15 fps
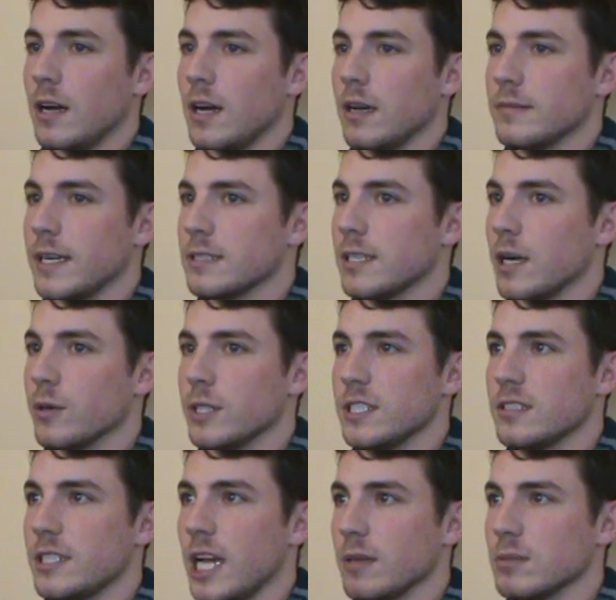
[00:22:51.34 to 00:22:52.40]
Uh, that's how we
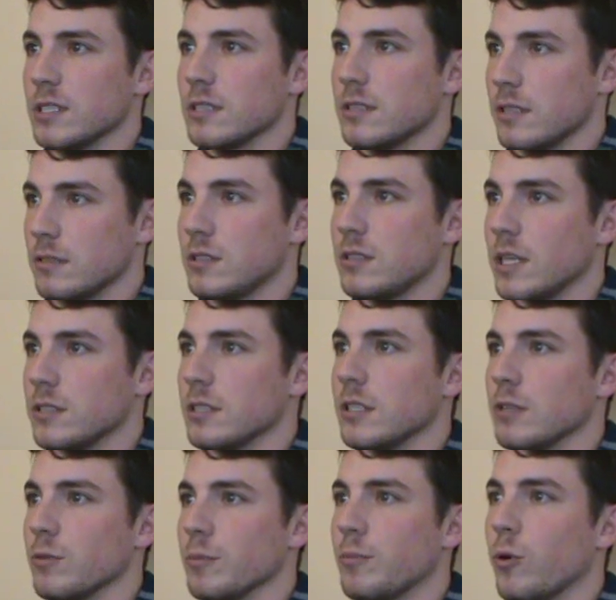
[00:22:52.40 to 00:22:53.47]
established such a
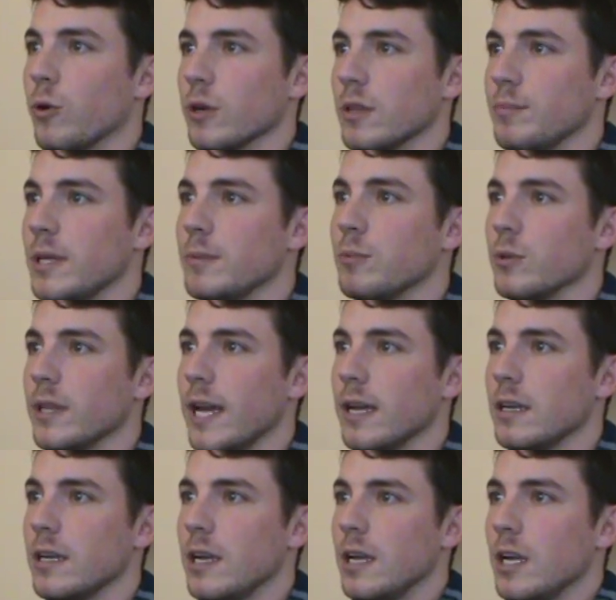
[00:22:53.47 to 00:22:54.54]
good rapport. The people
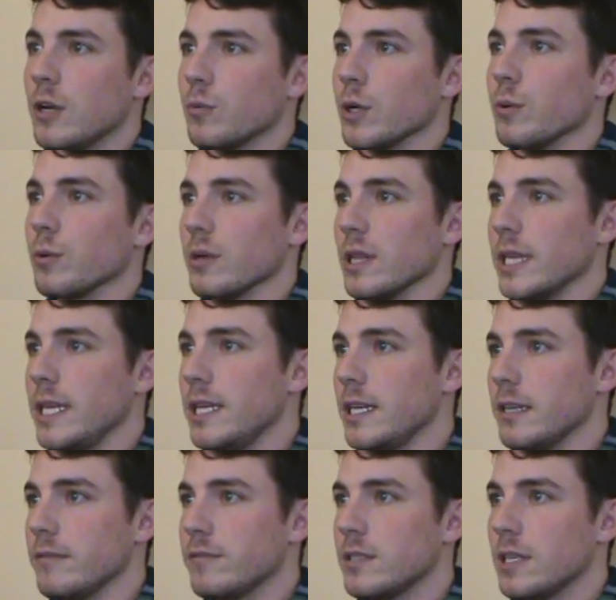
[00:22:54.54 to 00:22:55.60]
that we
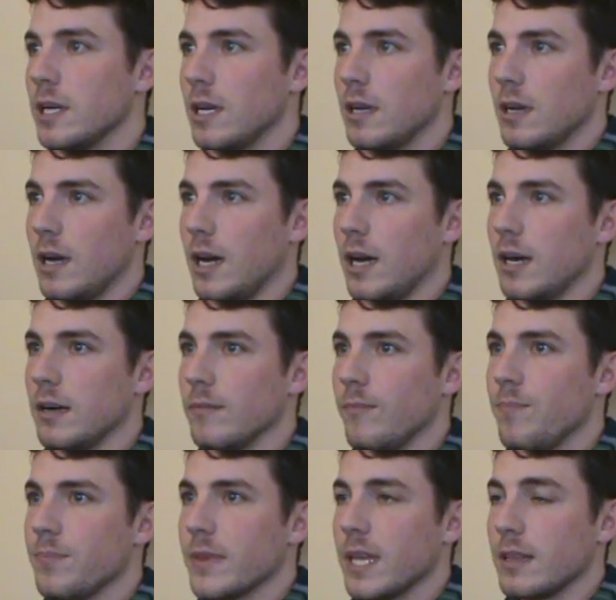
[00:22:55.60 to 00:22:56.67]
relieved
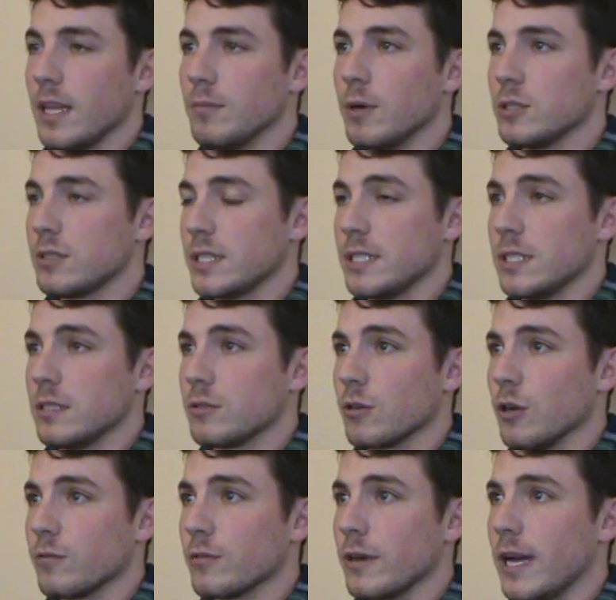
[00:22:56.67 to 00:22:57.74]
um, they mostly just
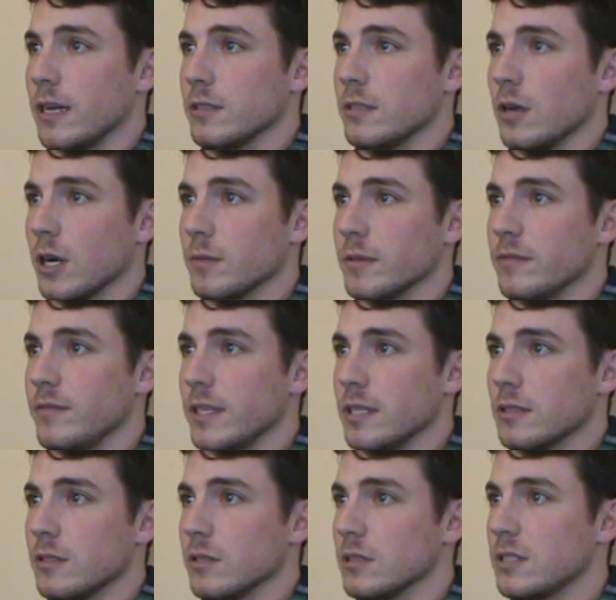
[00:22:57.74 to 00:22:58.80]
drove around in armored
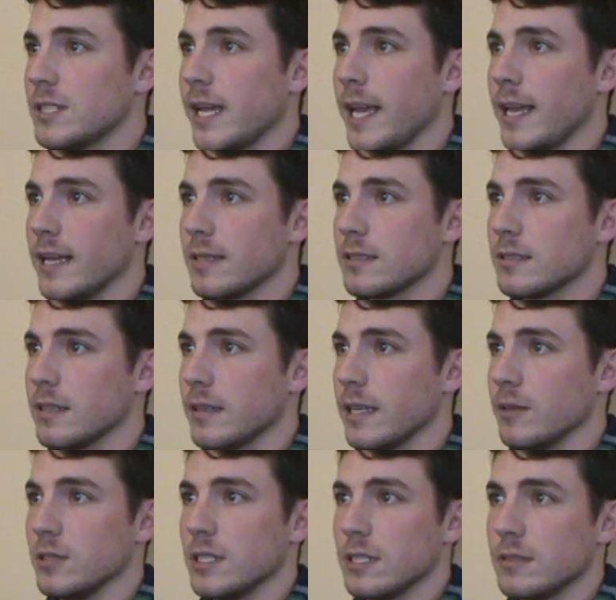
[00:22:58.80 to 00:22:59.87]
vehicles, tanks, and
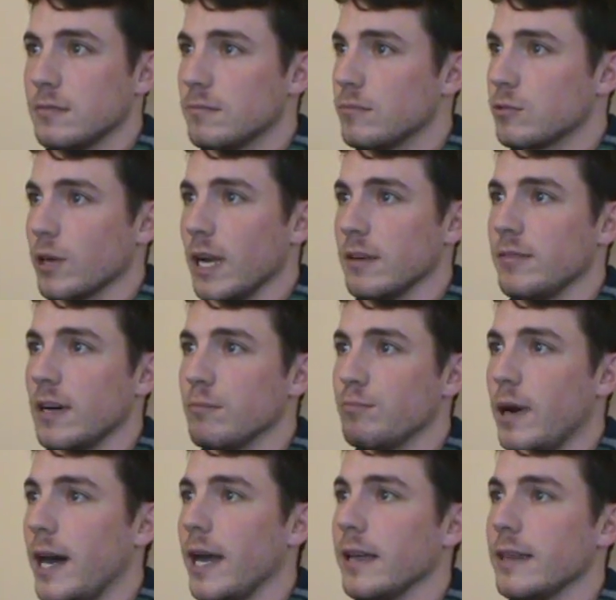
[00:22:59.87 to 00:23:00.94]
they would just drive
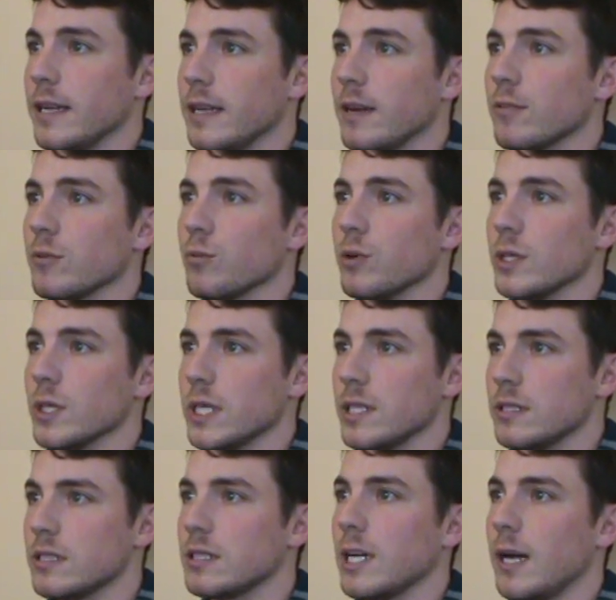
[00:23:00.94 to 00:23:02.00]
on by. They never
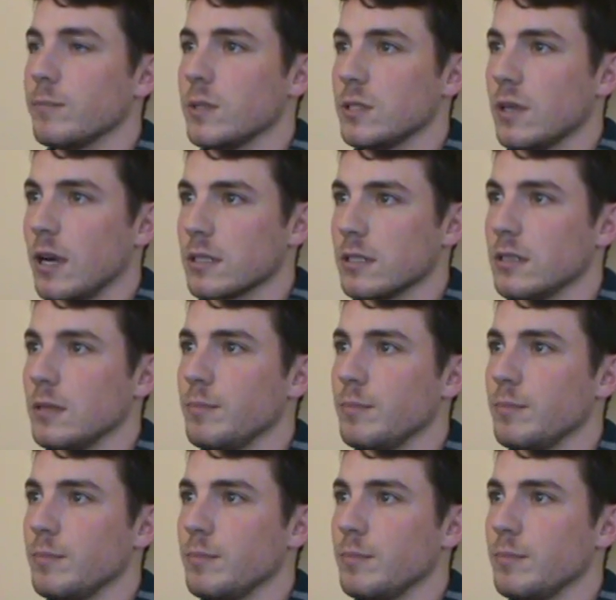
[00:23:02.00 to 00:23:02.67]
really stopped to talk